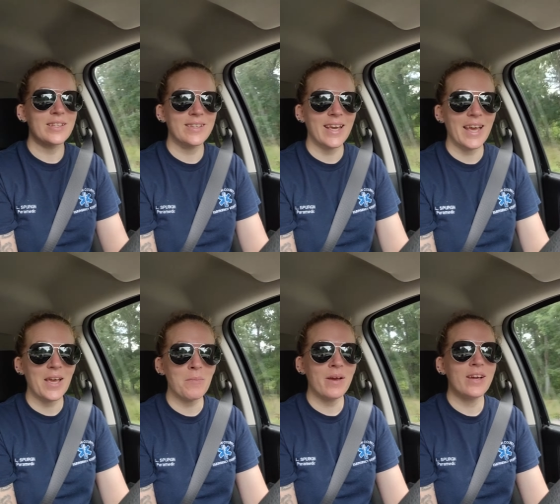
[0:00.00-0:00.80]

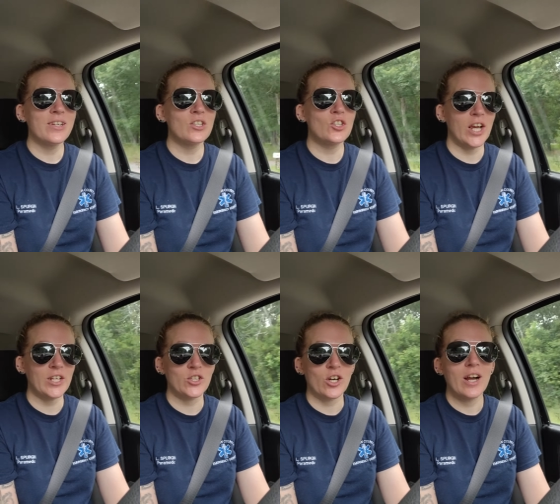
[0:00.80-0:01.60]
Game
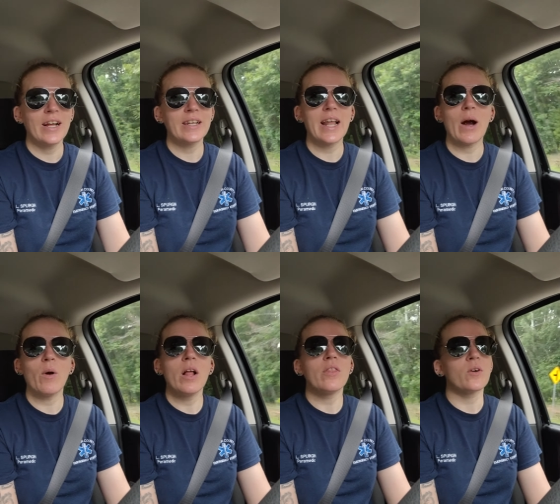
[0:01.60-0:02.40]
changer. Now,
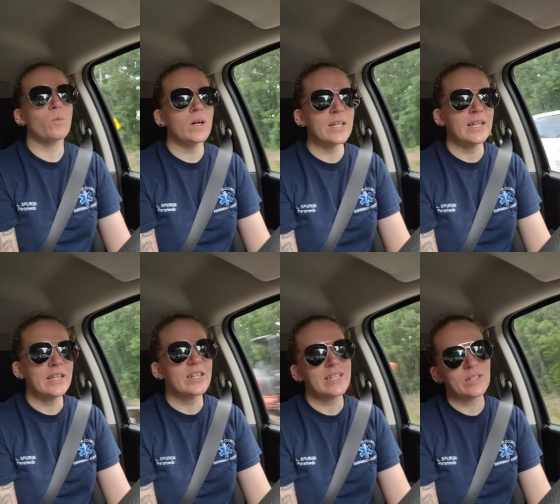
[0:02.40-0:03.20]
there one
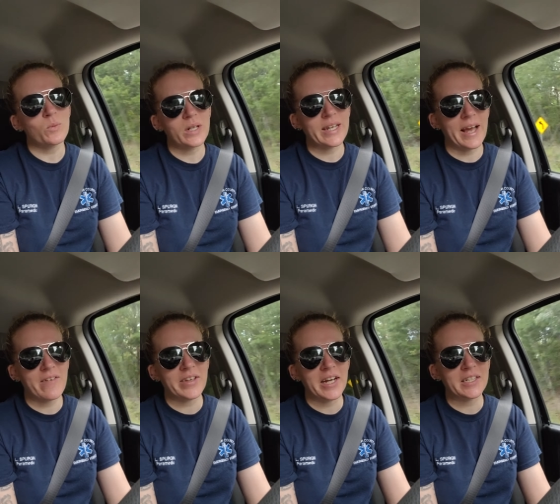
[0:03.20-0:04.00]
there is one
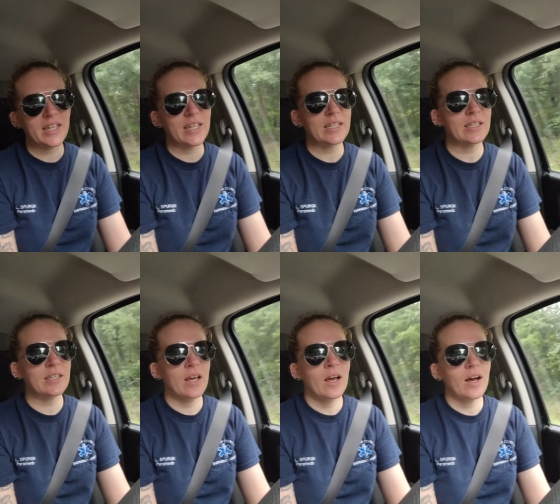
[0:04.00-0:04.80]
caveat to this.
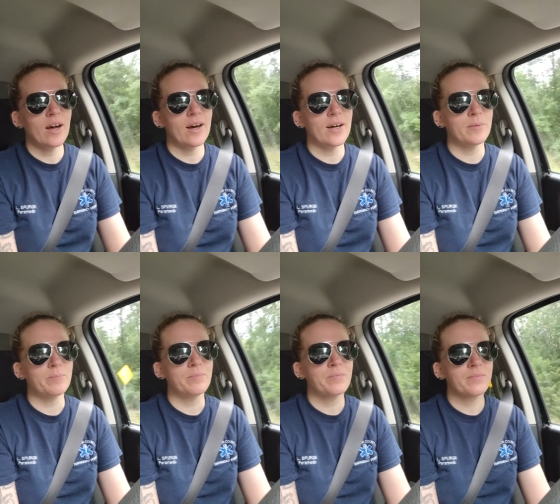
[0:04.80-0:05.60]

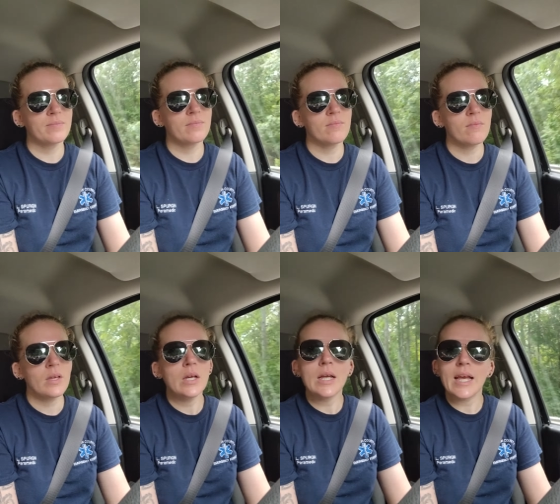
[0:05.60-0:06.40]
Um,
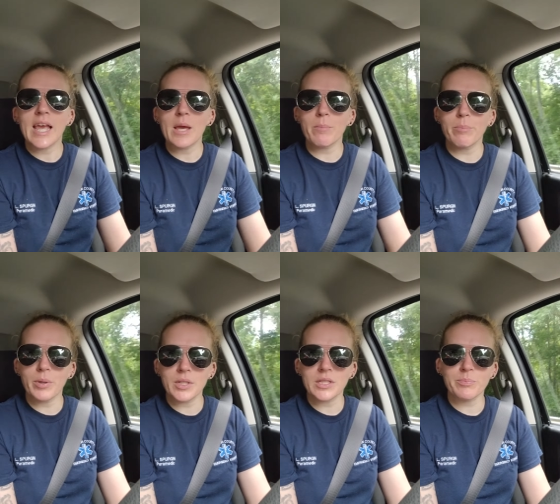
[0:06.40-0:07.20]
it
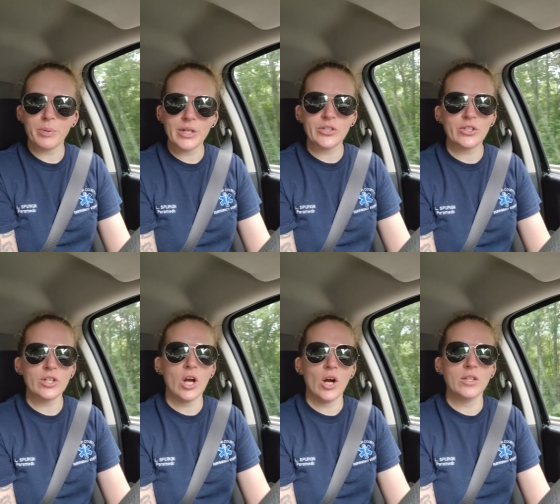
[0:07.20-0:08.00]
puts
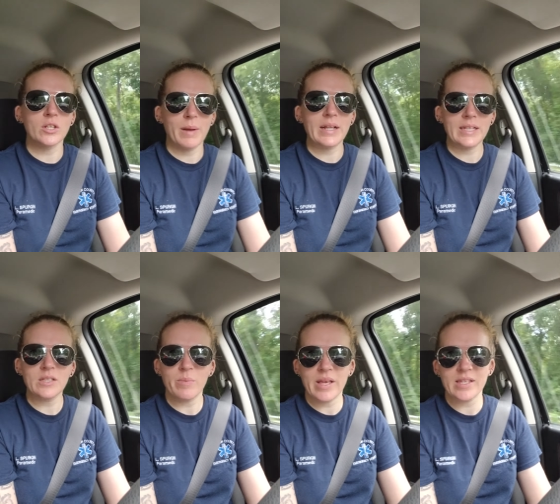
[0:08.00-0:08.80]
pressure on their
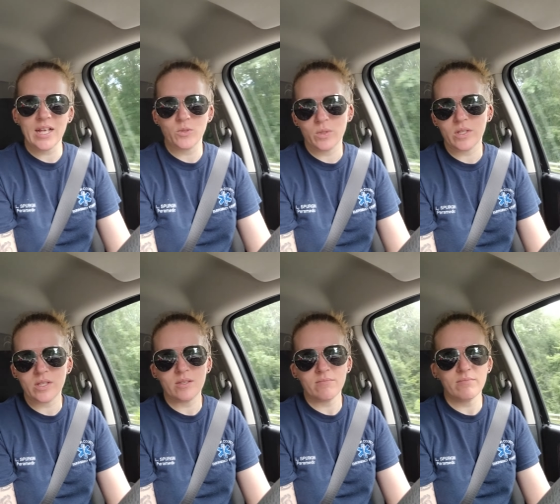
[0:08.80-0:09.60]
bellies because that's
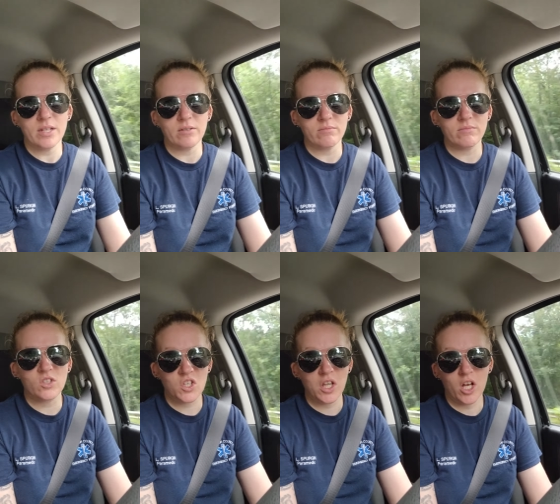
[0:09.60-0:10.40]
what's, you know,
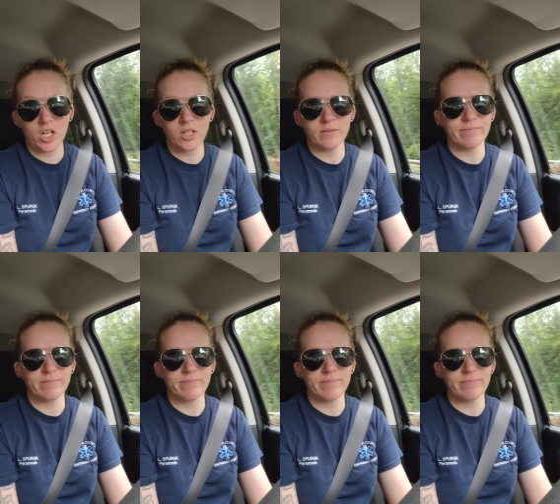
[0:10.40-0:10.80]
slung.